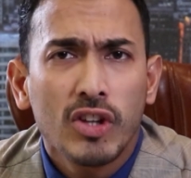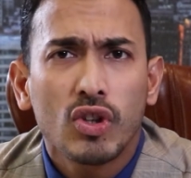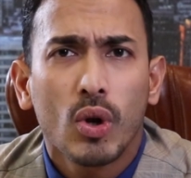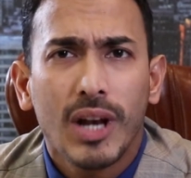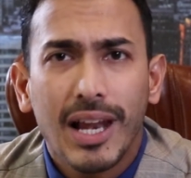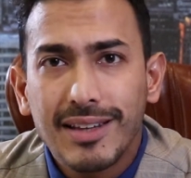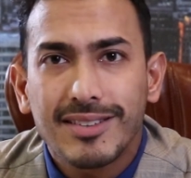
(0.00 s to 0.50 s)

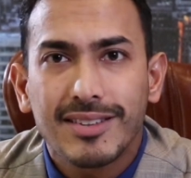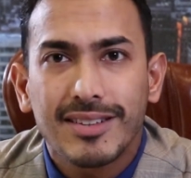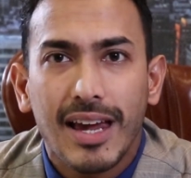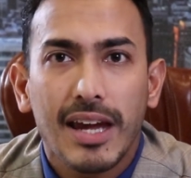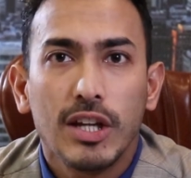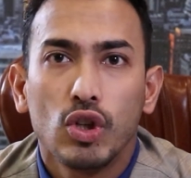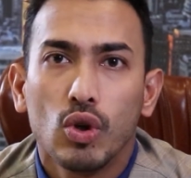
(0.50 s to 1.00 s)
So let's
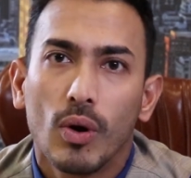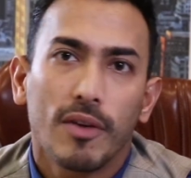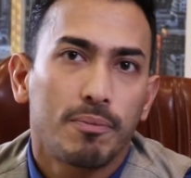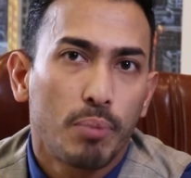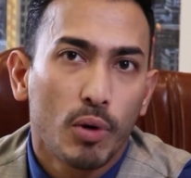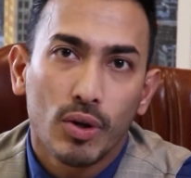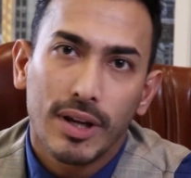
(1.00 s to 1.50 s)
say you
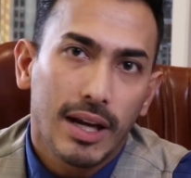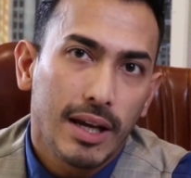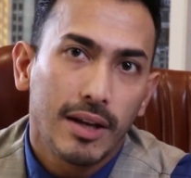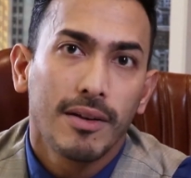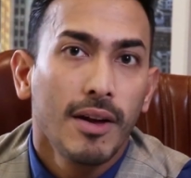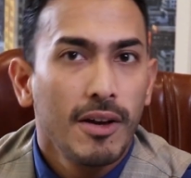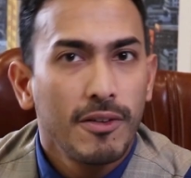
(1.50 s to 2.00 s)
have put
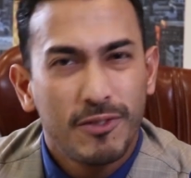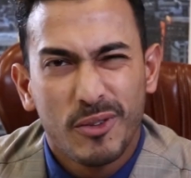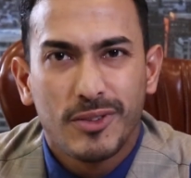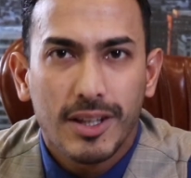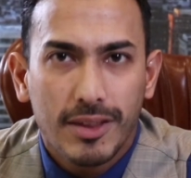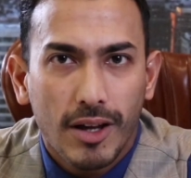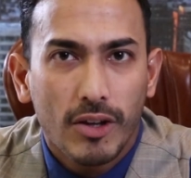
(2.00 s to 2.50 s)
in
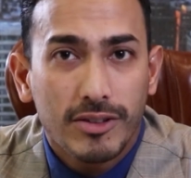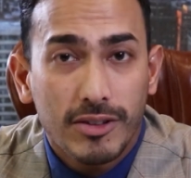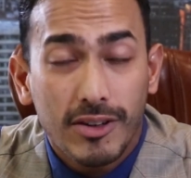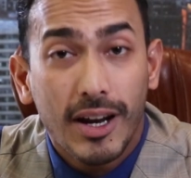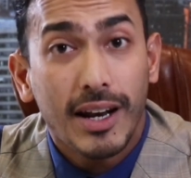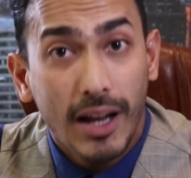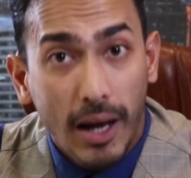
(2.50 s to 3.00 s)

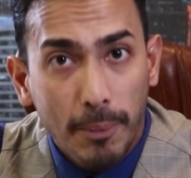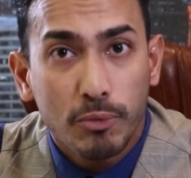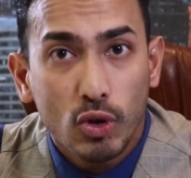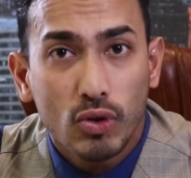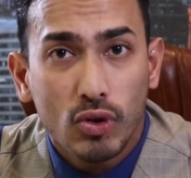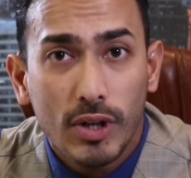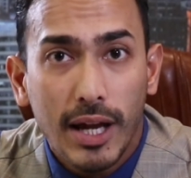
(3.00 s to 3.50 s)
50,000 Rand up
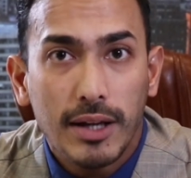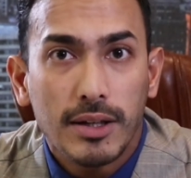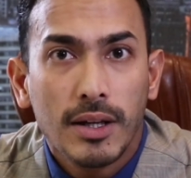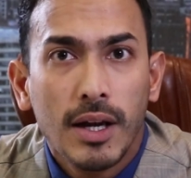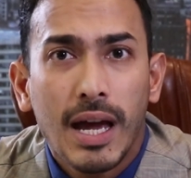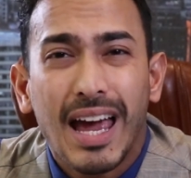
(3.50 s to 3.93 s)
to today